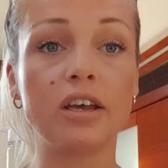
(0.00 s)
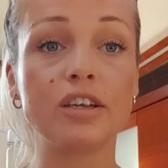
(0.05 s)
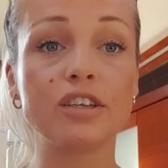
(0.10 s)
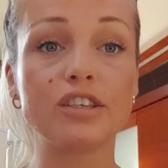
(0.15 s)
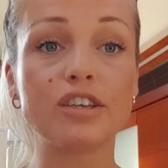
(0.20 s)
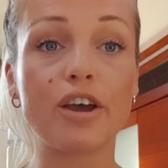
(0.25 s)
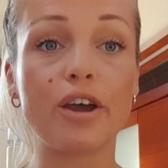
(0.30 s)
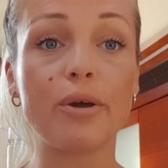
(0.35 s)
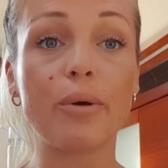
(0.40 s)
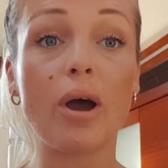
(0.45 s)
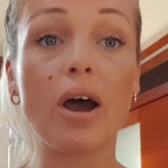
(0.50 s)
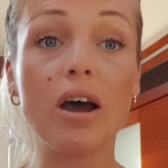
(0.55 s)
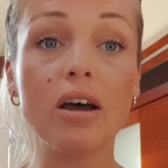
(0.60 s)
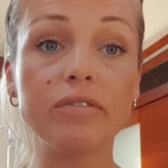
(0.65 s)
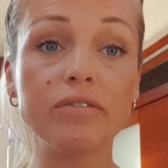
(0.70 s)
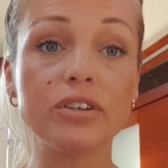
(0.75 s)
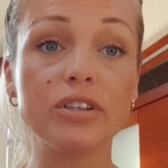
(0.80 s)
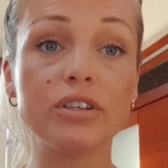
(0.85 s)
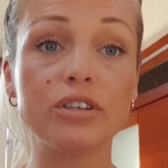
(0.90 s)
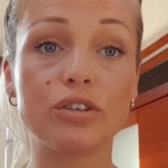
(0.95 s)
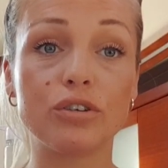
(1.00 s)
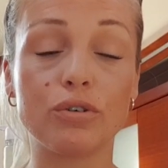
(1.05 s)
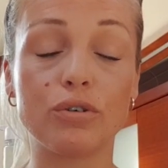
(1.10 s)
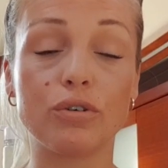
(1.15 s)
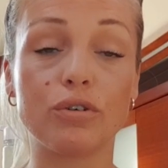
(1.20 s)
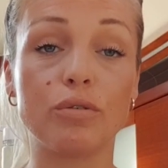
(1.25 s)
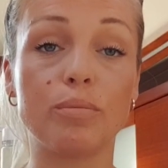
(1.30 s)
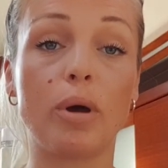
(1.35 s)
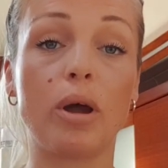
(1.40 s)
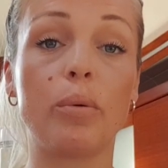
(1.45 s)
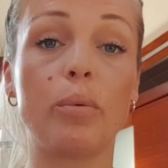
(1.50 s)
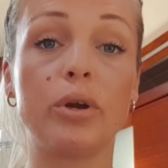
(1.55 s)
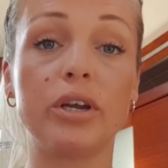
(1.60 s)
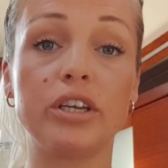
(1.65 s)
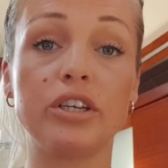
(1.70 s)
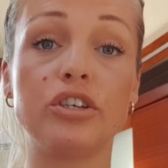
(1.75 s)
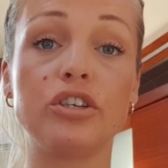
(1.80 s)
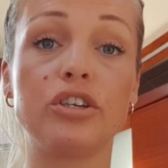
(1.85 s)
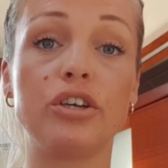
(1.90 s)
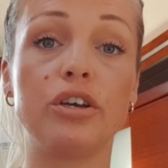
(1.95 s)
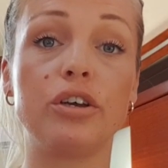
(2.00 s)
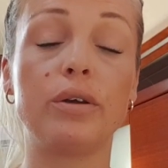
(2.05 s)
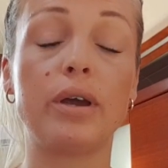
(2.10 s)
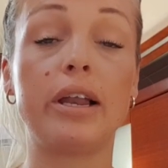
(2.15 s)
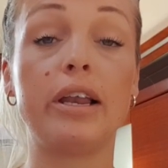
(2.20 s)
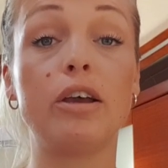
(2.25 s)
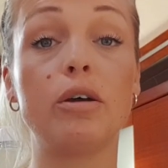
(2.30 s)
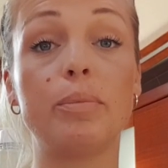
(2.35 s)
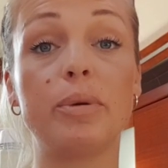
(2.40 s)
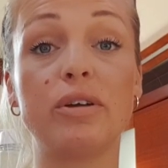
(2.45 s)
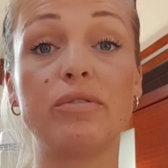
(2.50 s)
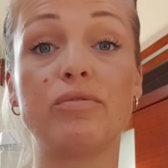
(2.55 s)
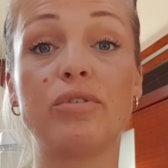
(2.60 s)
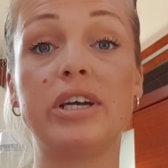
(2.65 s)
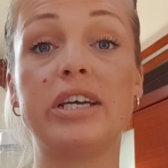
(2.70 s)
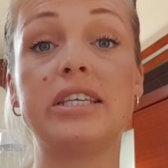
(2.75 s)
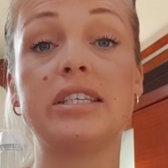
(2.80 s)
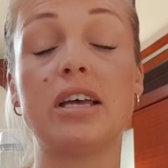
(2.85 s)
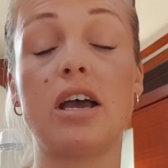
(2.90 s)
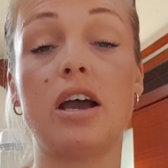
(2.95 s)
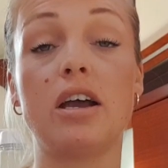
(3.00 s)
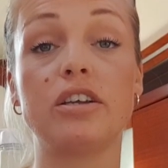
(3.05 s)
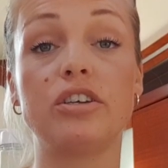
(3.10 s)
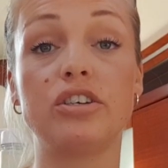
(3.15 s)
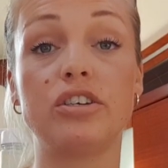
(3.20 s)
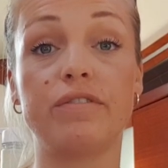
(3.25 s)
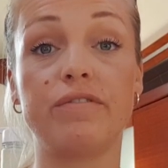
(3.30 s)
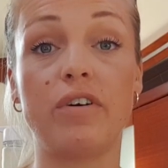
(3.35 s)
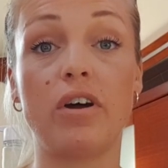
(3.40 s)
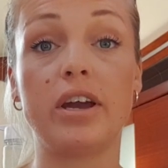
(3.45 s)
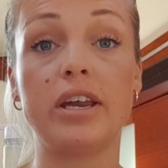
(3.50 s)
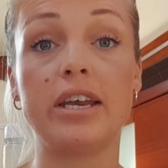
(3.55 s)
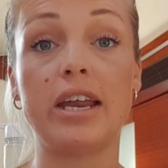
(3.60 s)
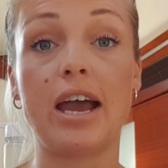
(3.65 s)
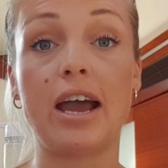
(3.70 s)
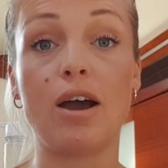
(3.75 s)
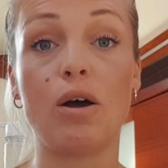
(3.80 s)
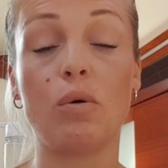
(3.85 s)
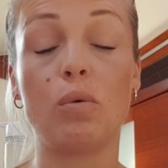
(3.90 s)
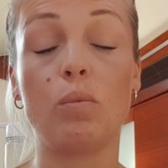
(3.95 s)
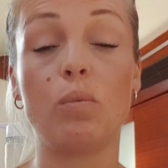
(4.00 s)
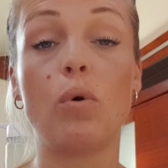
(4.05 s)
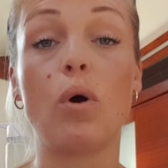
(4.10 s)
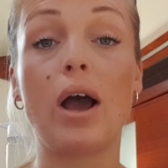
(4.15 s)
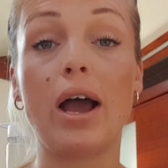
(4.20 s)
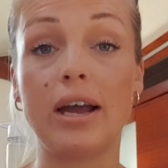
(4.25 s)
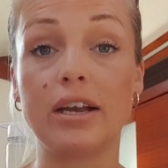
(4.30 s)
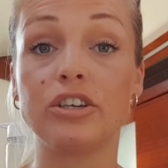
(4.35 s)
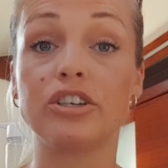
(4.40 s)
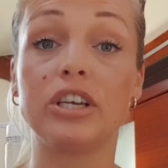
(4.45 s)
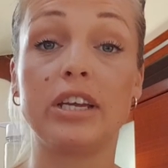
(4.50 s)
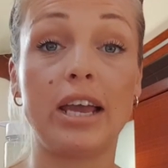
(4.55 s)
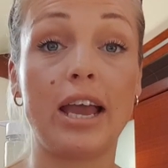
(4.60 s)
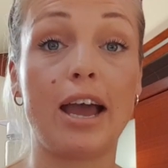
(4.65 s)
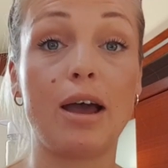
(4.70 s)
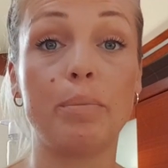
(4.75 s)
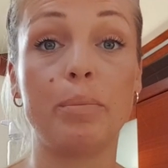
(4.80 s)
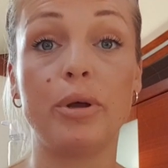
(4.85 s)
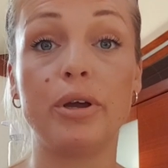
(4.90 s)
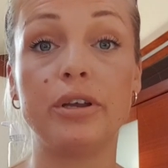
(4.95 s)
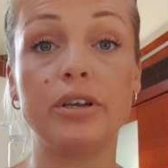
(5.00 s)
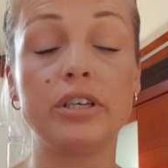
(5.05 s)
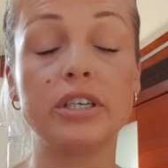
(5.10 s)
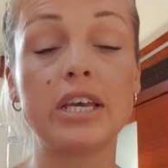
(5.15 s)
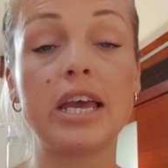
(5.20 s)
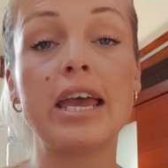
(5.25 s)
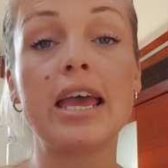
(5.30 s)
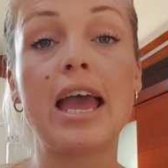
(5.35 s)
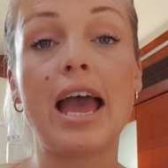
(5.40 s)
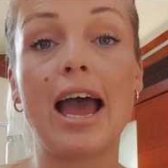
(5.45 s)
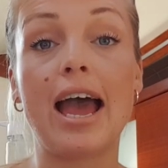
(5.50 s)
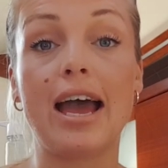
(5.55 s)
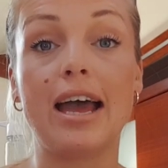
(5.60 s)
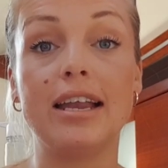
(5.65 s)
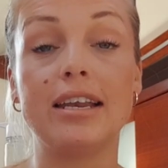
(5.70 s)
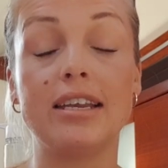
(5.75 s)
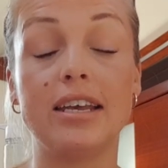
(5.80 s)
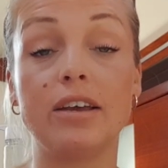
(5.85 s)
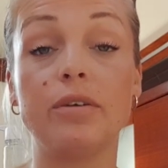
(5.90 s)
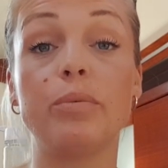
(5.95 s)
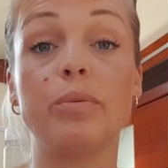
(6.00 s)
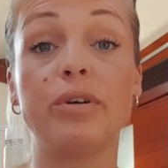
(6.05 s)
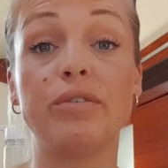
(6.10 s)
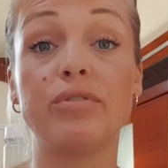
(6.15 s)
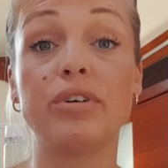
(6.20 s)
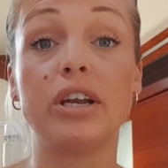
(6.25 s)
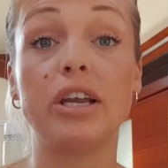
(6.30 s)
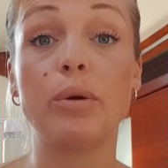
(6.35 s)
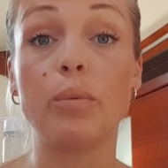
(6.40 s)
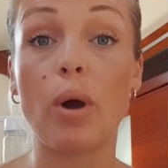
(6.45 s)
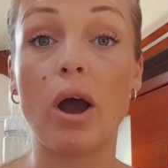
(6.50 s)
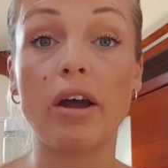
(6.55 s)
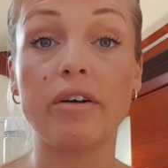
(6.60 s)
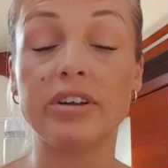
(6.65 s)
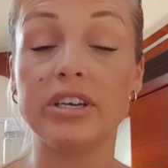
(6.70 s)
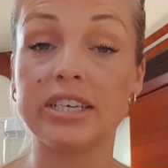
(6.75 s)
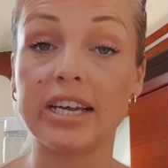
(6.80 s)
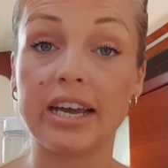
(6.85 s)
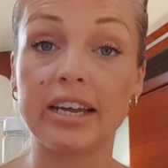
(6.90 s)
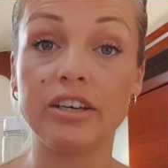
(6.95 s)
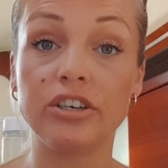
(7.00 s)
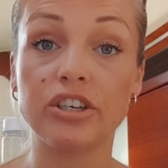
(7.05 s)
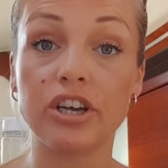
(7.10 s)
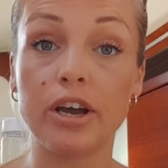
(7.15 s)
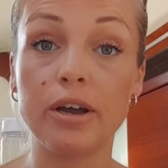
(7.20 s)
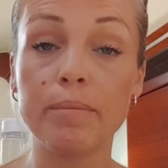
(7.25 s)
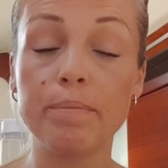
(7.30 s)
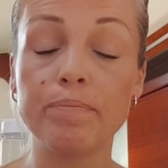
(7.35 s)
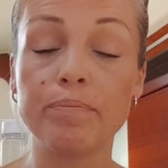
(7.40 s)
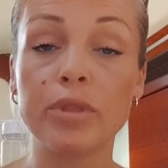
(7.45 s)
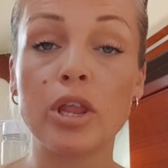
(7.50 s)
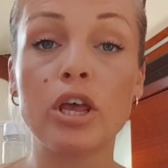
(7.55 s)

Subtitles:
So after the storm, I wanted to do a little bit of research to find out what actually happened and if we really were in danger.